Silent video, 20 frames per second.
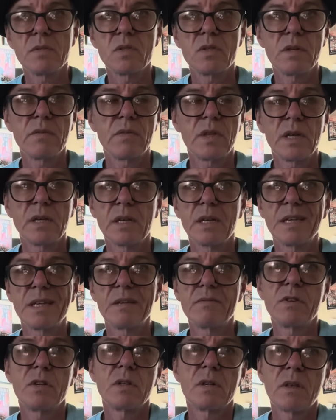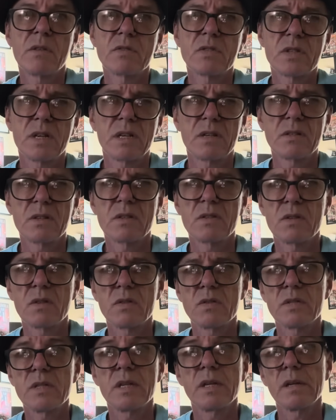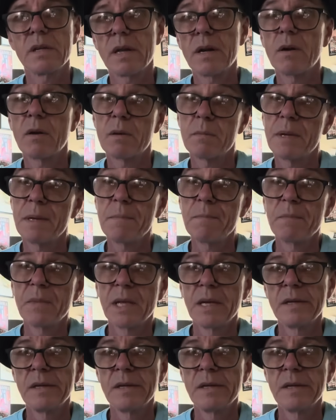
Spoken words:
See if they can give you another sales associate. You know what I mean?